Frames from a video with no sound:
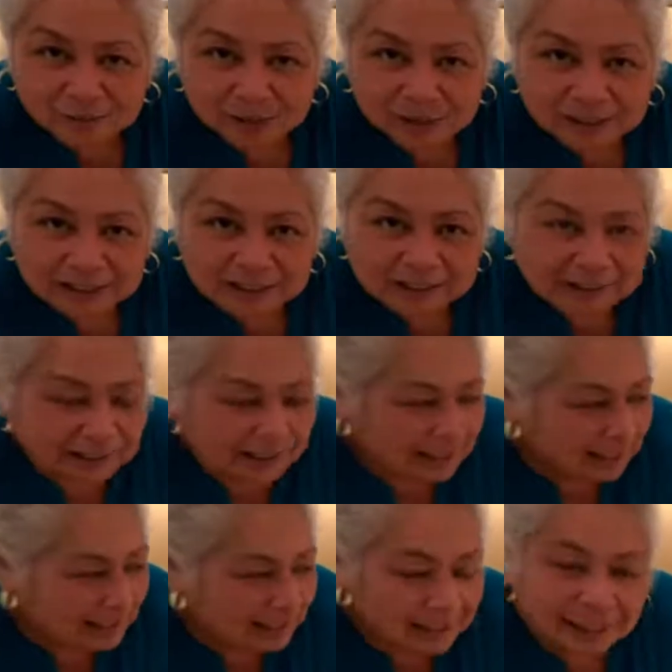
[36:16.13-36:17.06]
of play a little
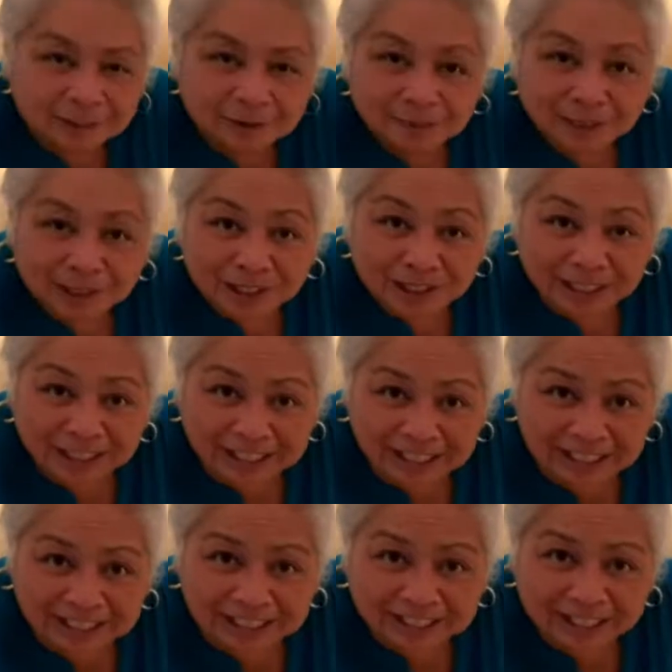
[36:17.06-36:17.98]
game
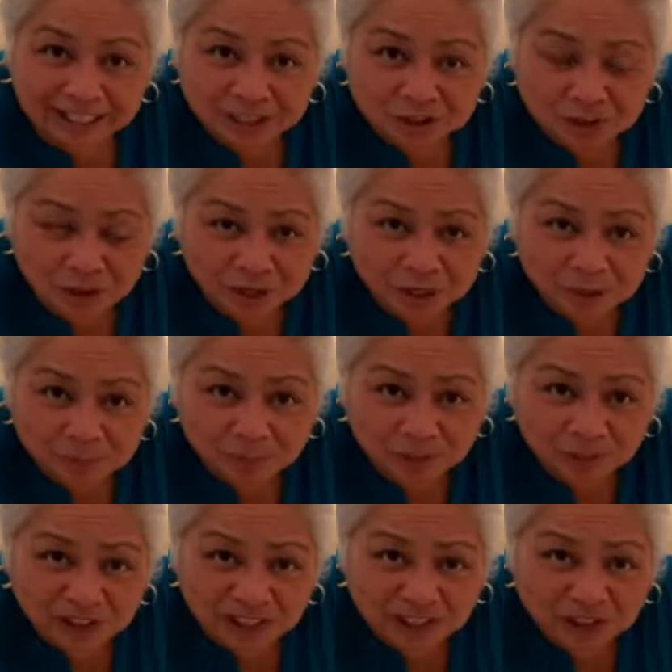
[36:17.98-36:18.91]
and I try to
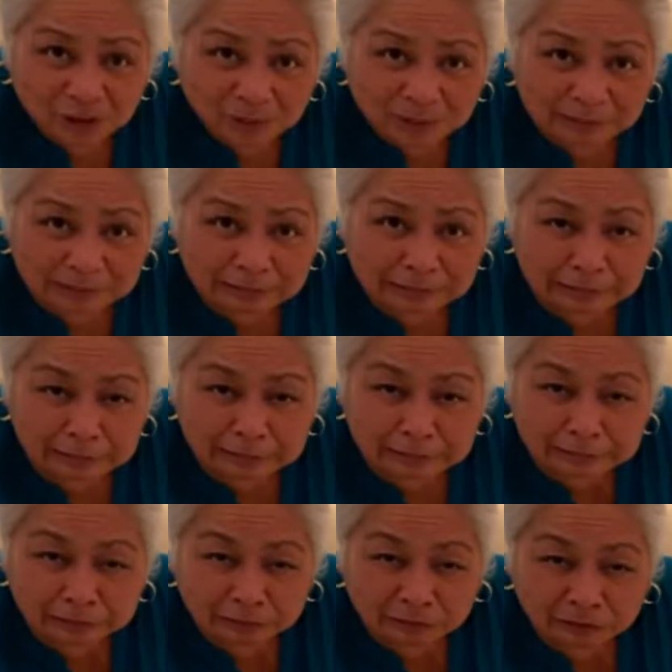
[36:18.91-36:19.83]
predict when the
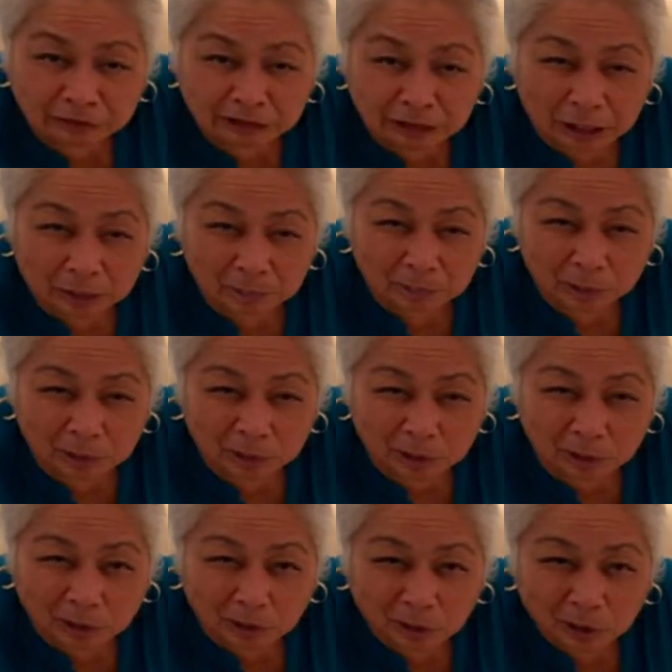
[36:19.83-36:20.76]
glug is going to happen.
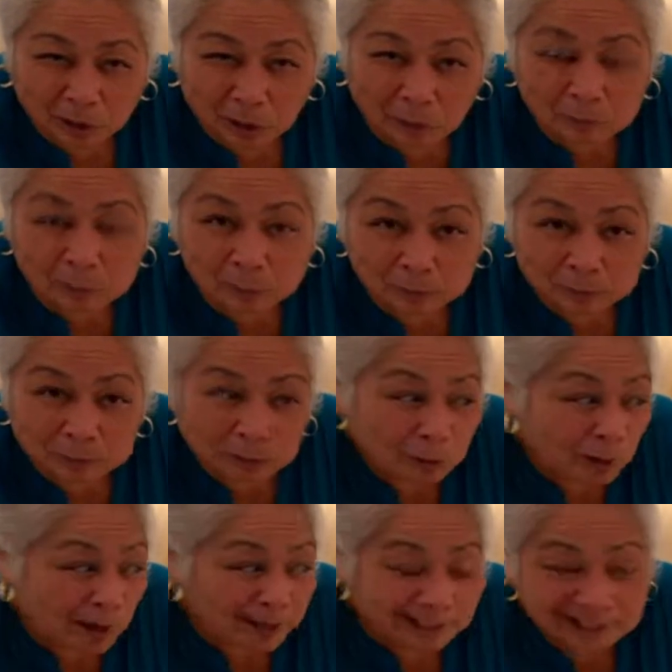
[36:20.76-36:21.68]
I'm going to be
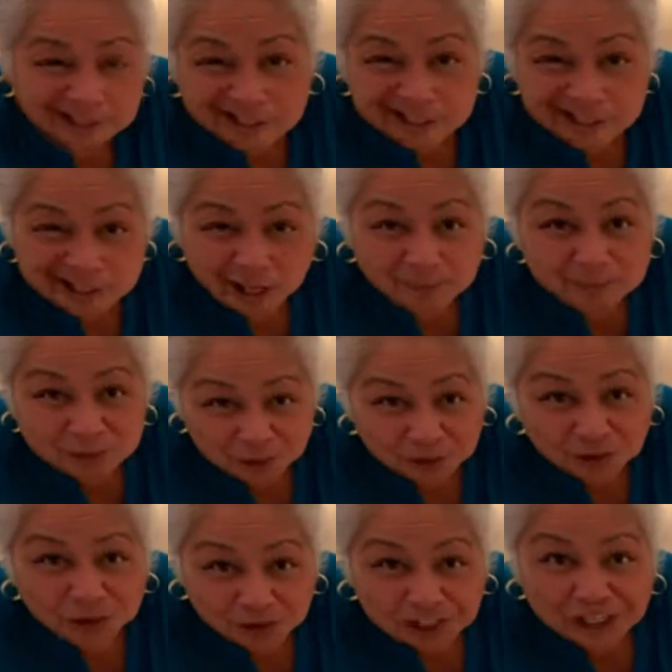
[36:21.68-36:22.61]
quiet this time so
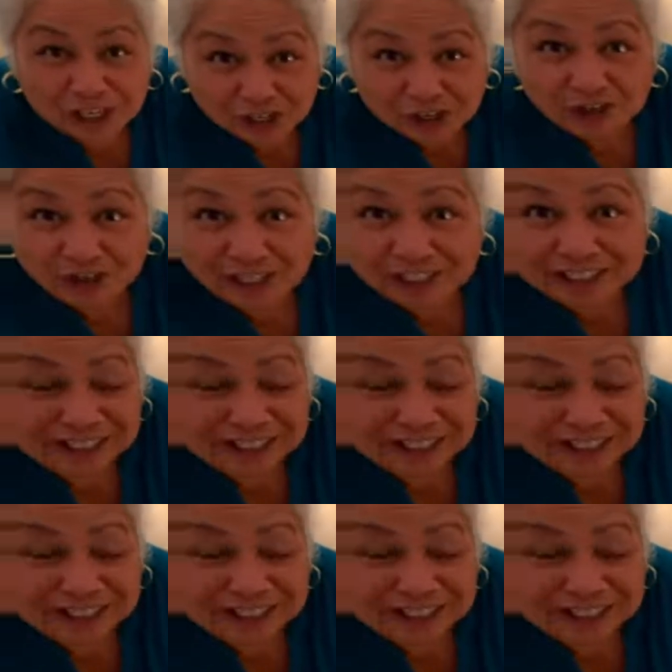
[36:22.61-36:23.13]
you could hear